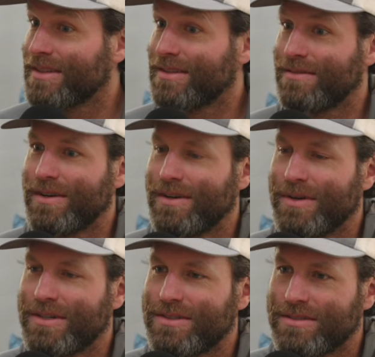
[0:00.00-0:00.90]
that they're very
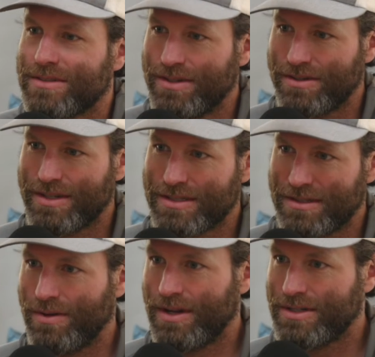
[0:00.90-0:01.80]
much just curious
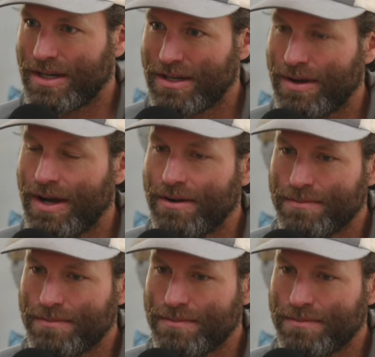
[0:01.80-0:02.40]
and want to check you out